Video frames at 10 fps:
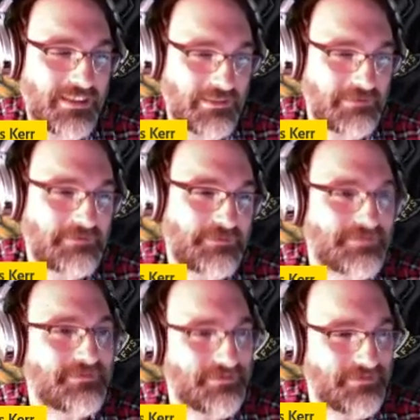Have you done
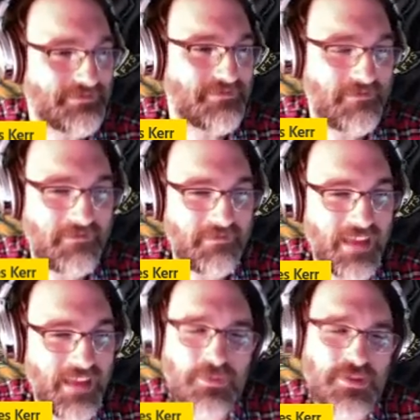that in a game that you
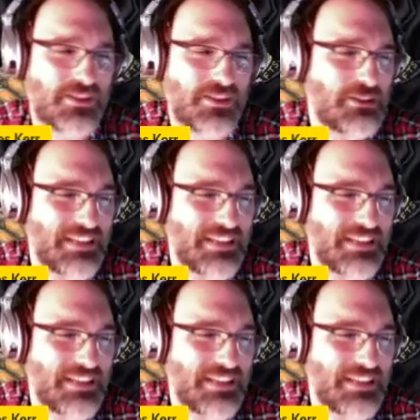like? Absolutely.